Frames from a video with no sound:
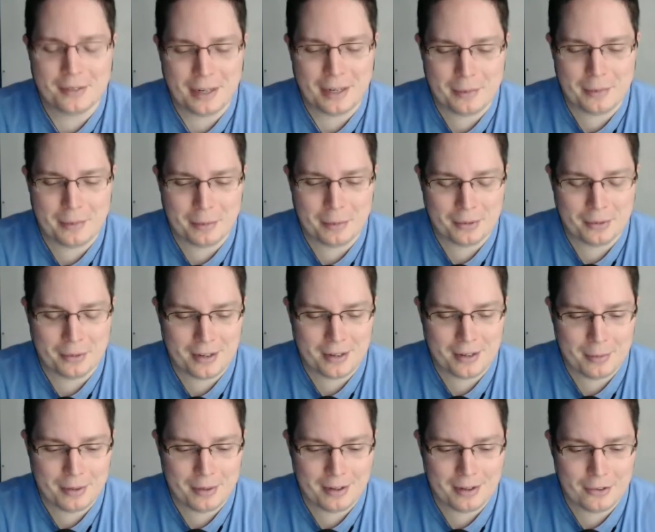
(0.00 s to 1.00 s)
don't remember what the
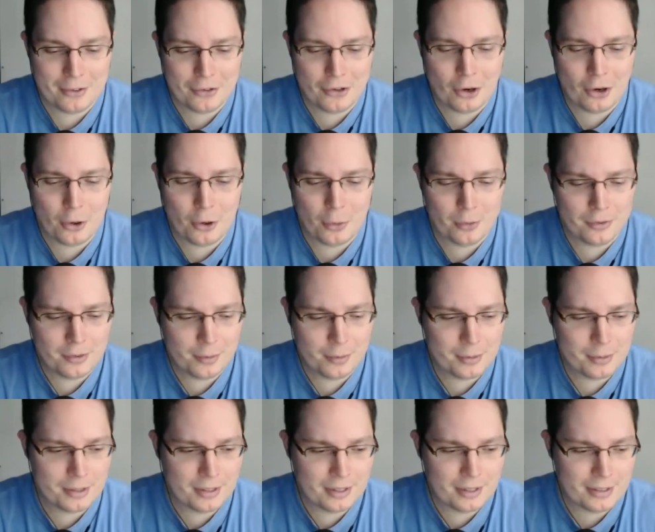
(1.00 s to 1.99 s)
name of the character, Cho or
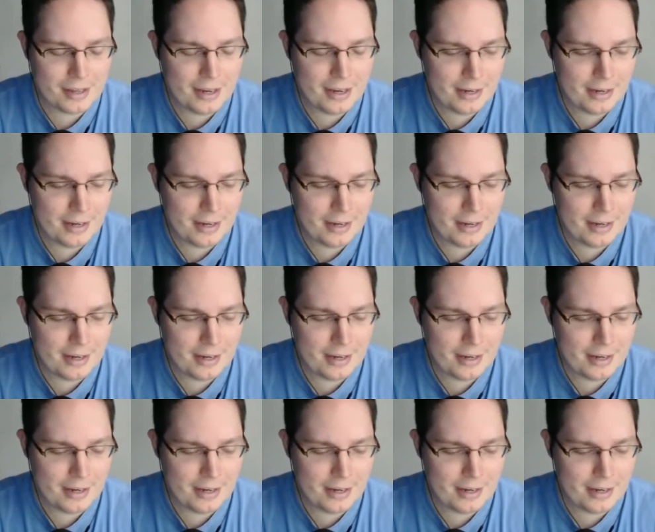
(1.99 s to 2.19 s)
something like that.